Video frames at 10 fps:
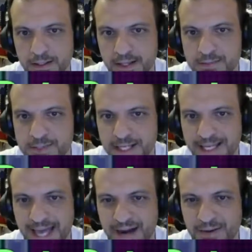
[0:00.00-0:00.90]
Games like
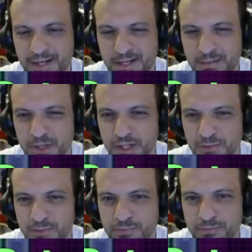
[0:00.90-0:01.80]
Carrier Command
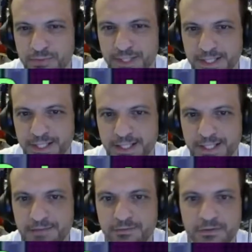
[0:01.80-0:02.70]
were
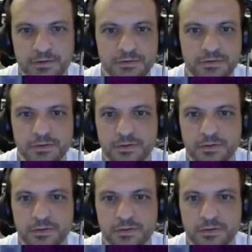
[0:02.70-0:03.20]
pretty involved.